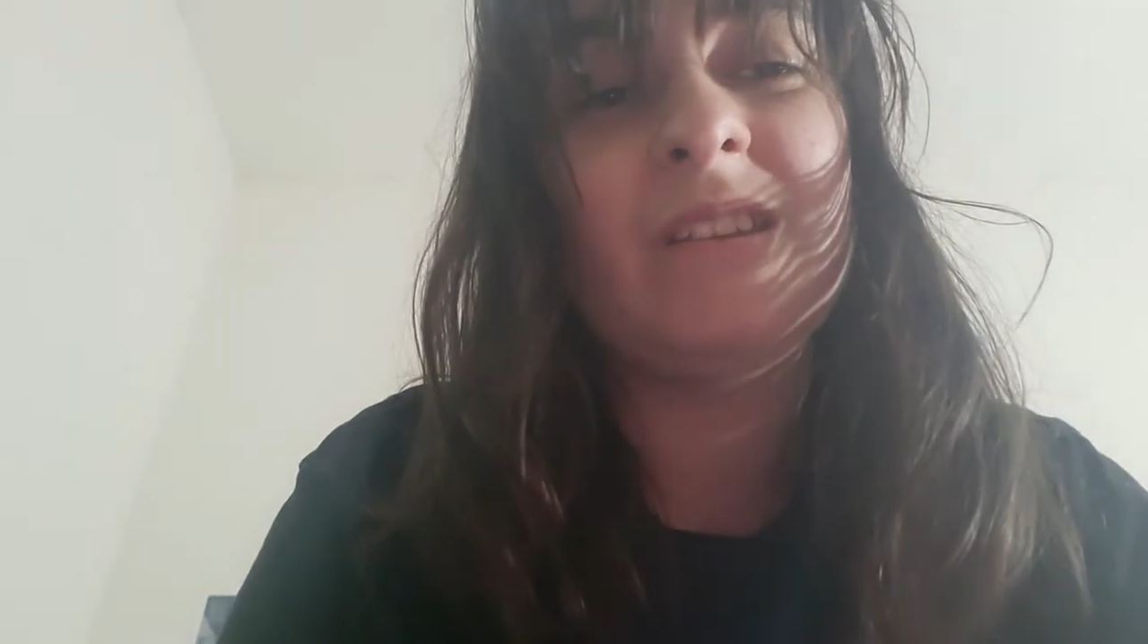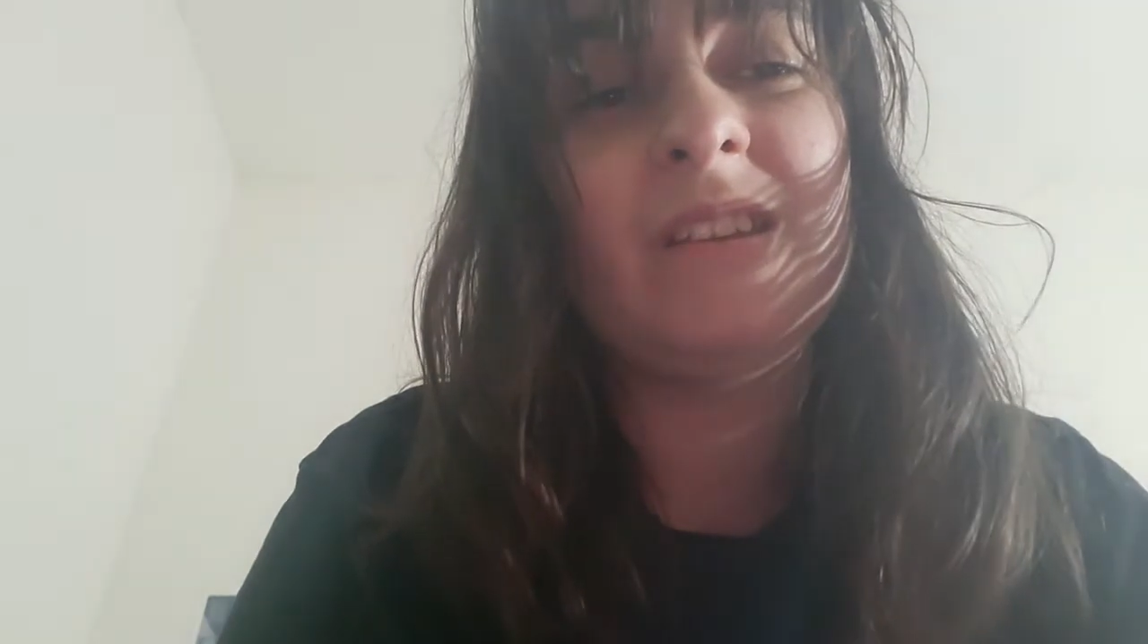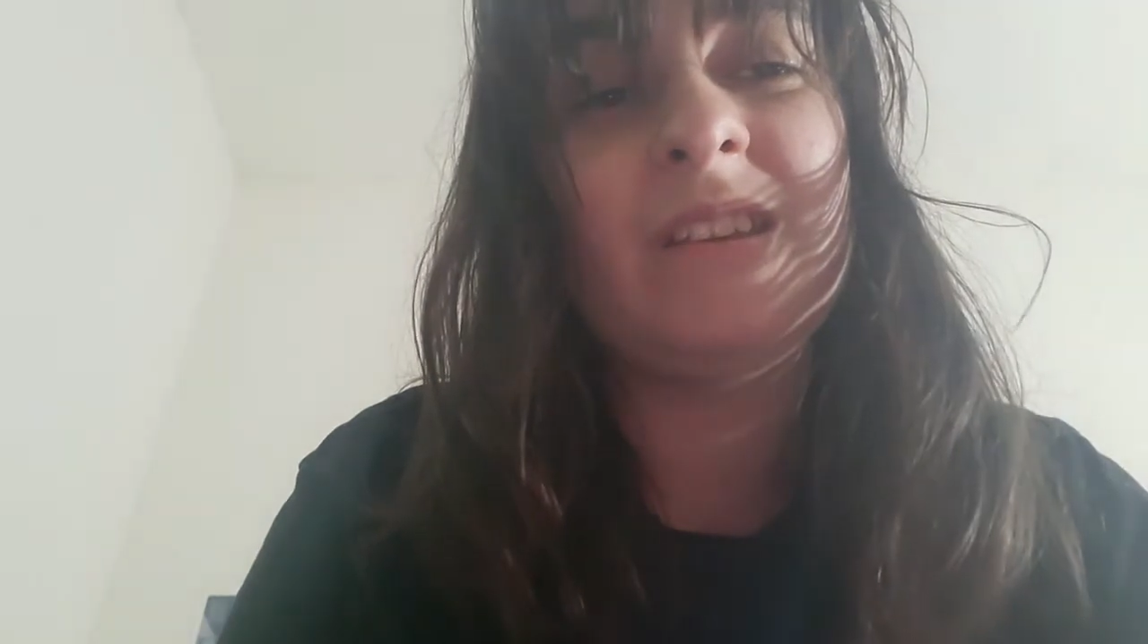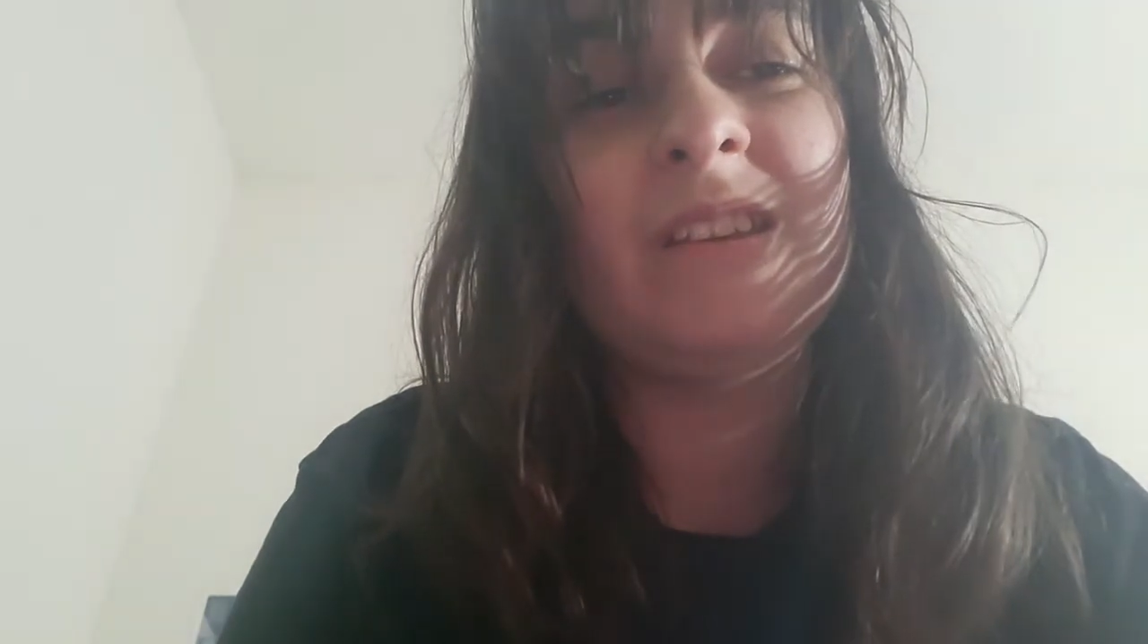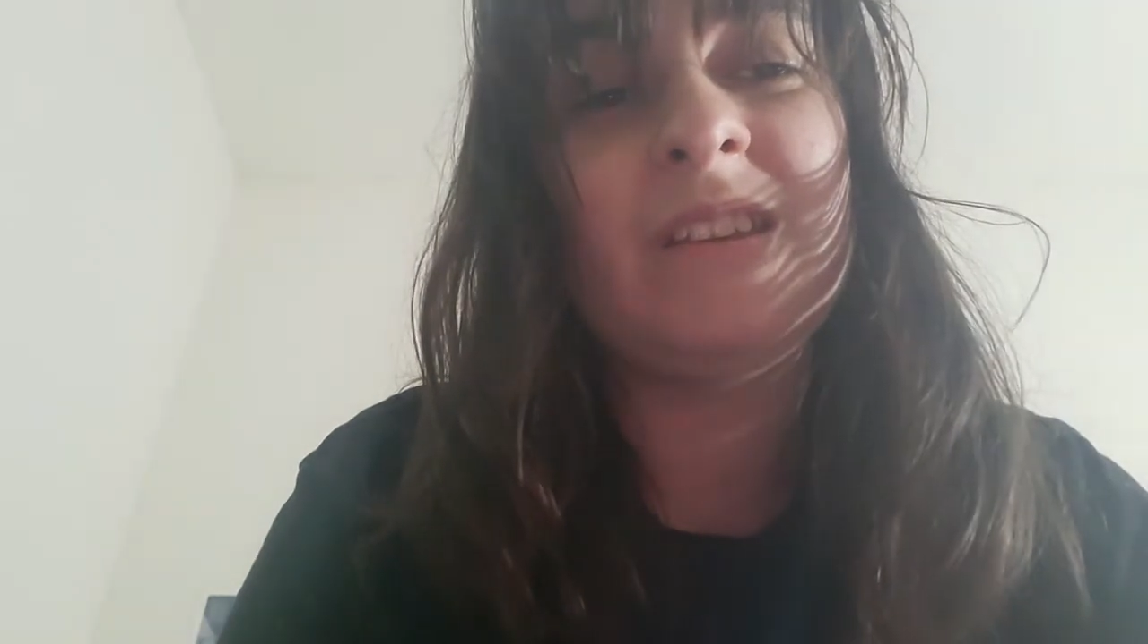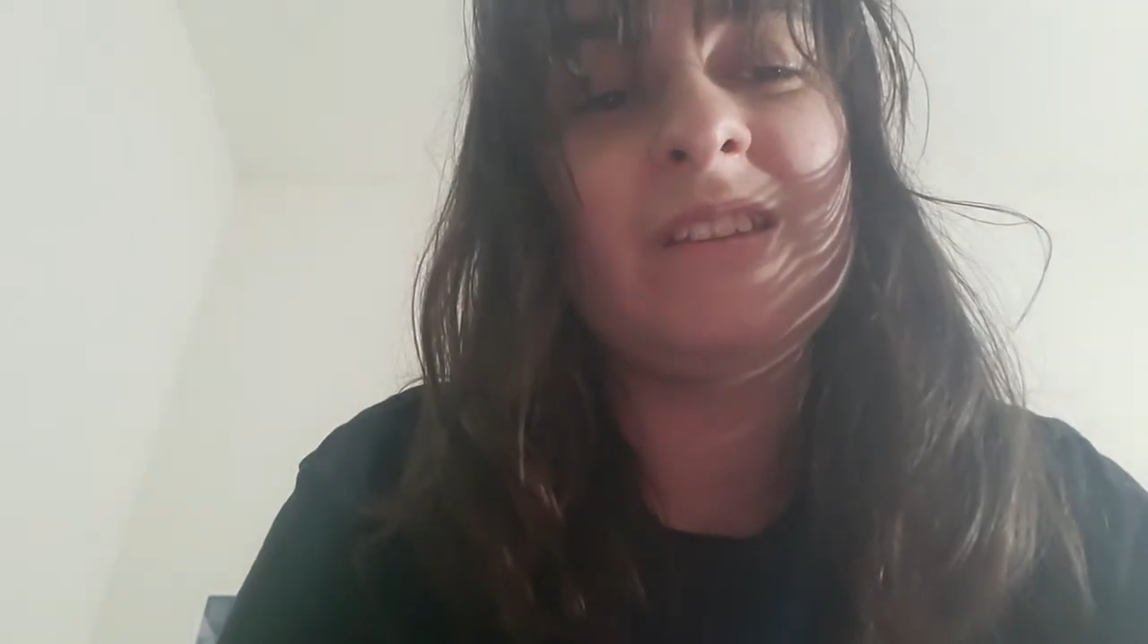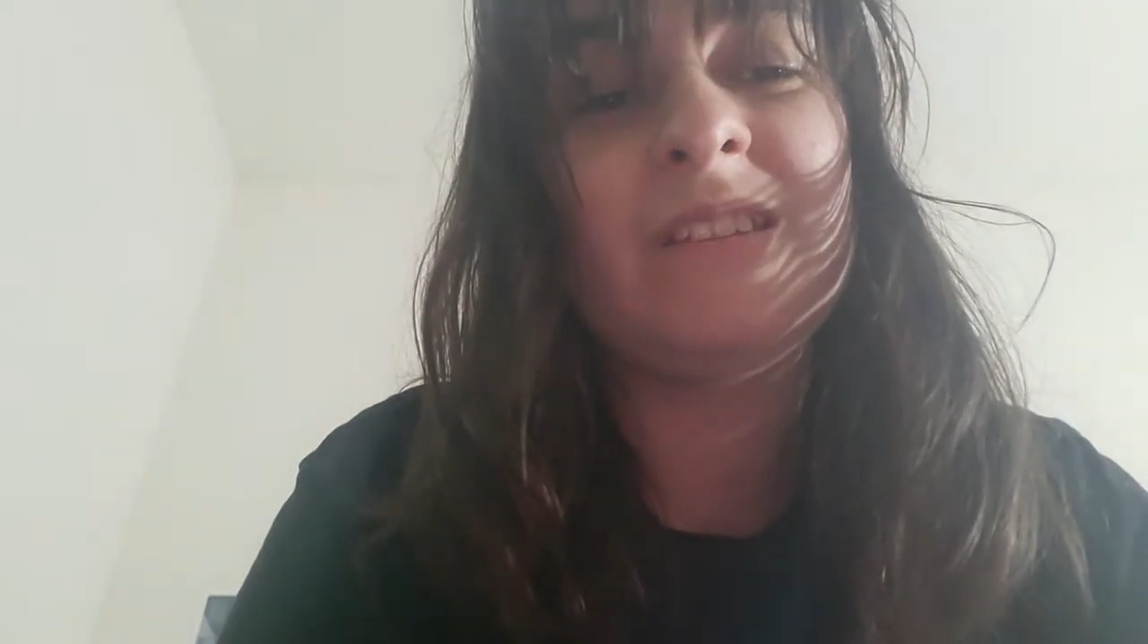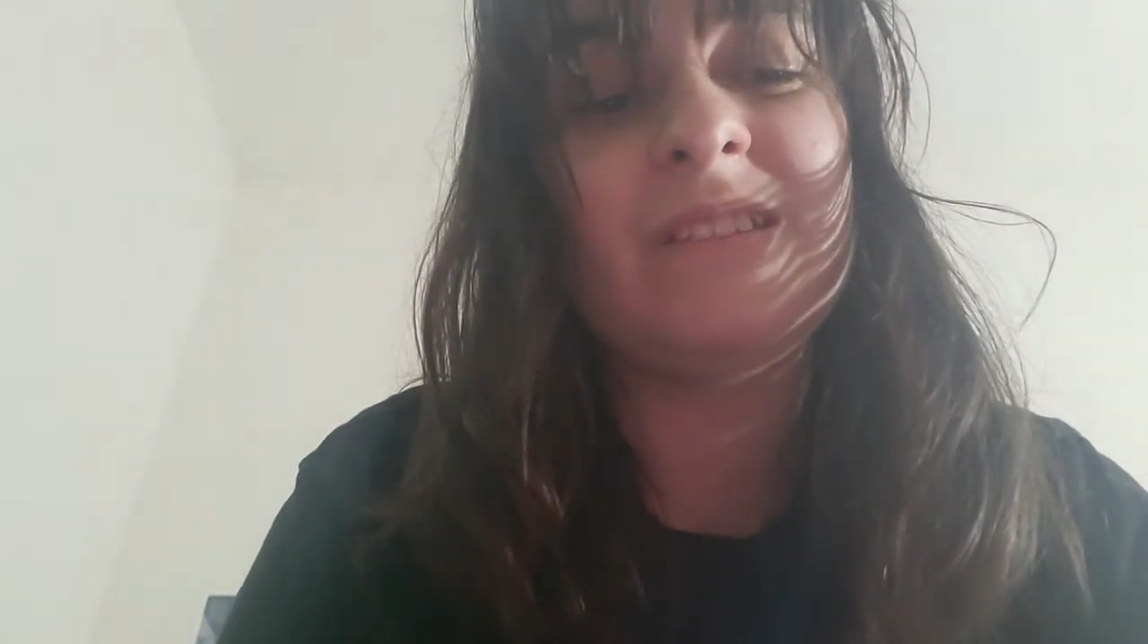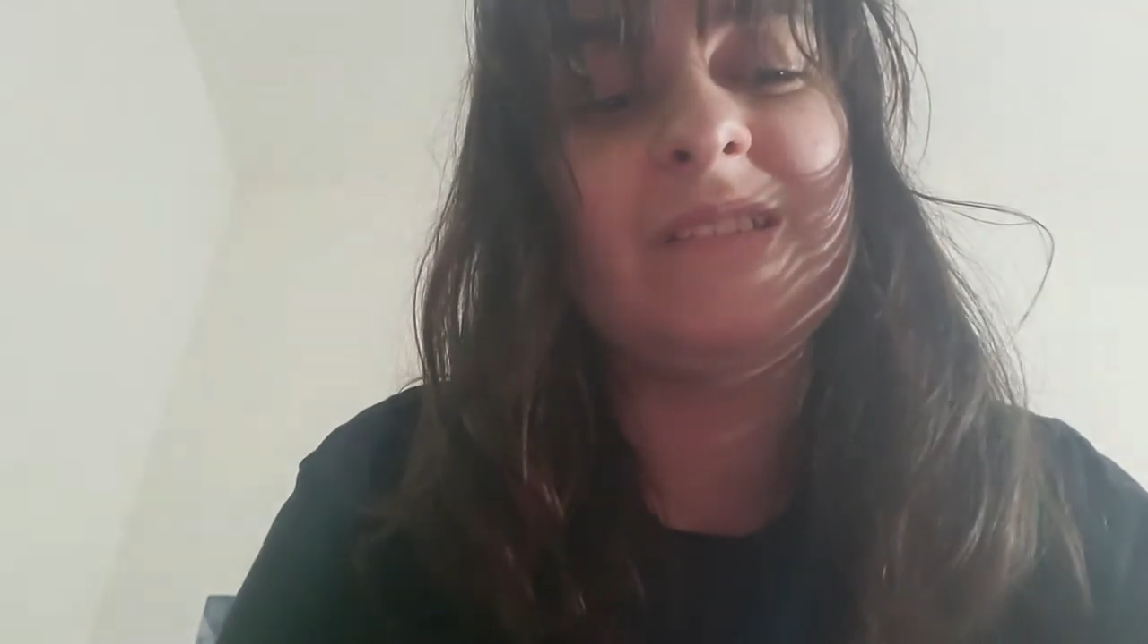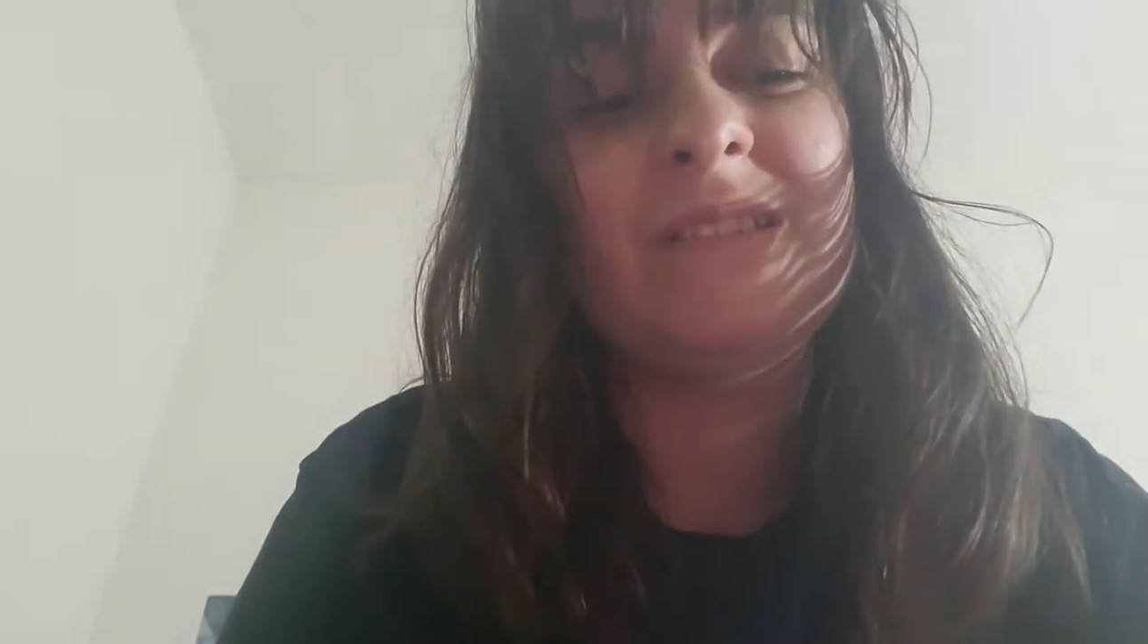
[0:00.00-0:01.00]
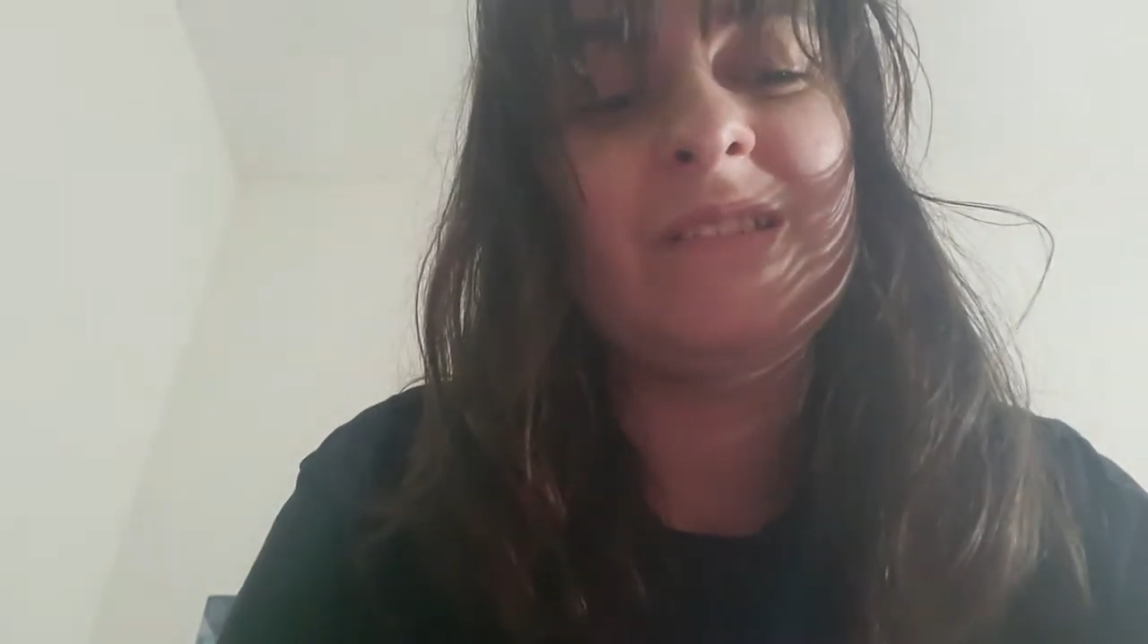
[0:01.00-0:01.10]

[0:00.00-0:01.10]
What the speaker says: and